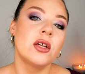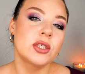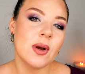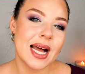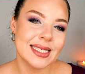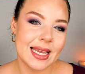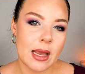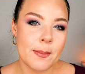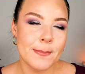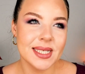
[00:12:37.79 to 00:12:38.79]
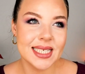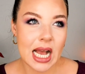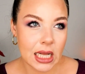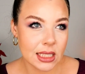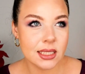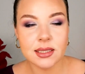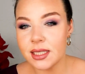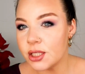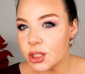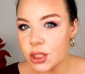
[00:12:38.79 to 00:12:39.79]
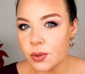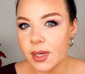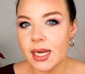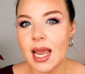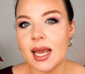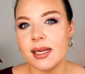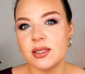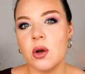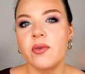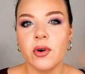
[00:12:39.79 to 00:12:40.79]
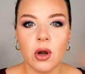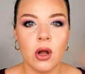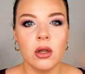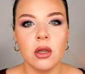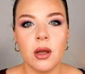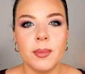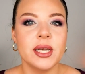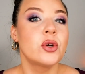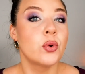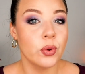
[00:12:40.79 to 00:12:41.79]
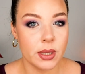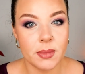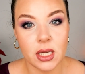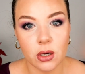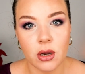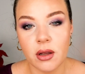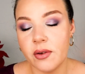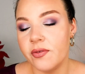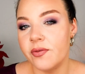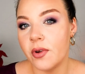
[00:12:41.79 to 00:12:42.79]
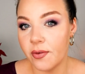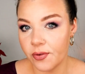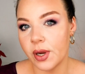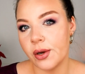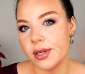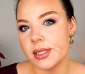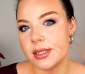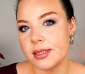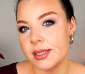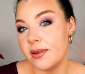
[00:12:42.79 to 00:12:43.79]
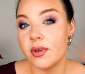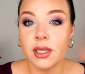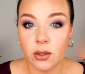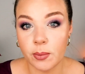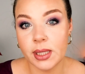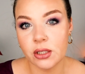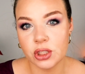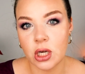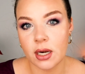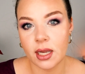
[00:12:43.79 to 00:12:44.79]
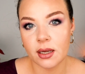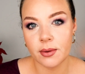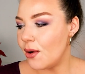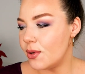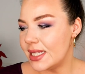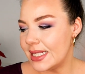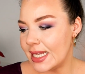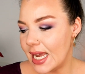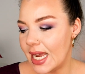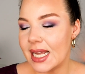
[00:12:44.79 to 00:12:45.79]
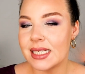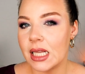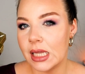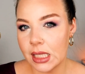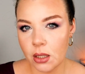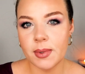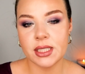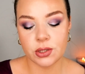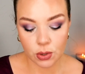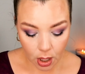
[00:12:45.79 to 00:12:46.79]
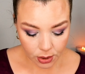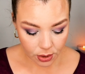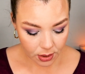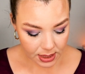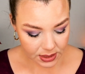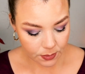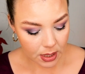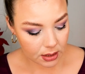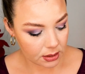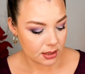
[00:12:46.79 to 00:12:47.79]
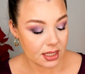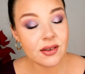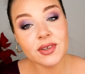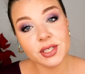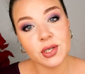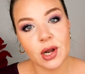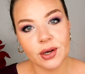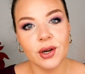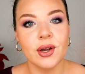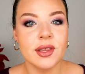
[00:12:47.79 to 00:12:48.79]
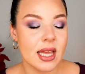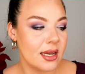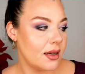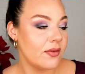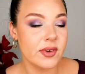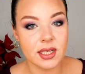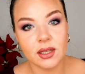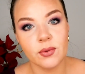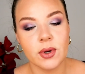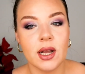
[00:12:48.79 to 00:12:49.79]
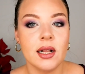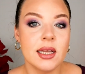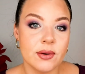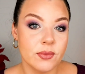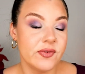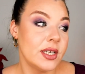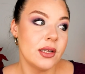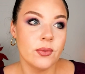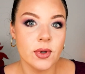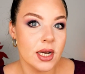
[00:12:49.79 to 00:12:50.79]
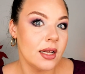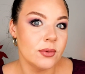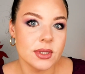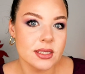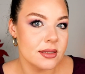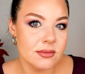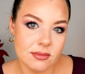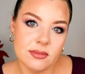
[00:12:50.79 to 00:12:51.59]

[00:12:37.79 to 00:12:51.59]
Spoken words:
also has a metallic tinge to it, and it's overall a bit creamier of a fragrance, even a little bit lactonic. I would say it's a little bit stronger as well, even stronger than Vanilla Royale, and Vanilla Royale was